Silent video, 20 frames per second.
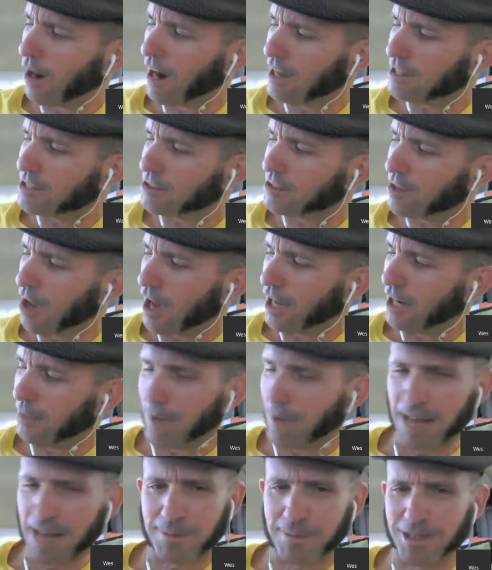I saw it. It
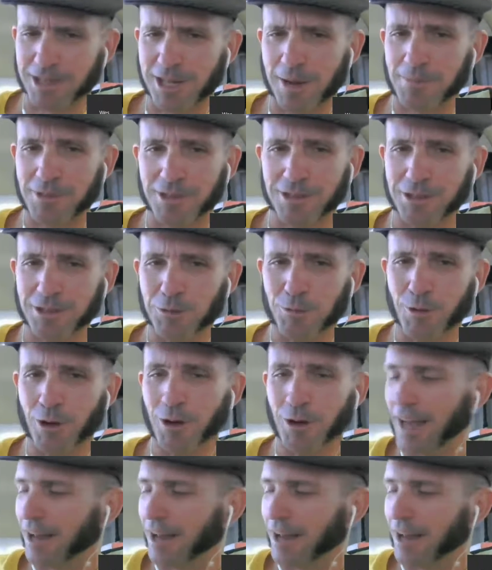might have been something you wrote.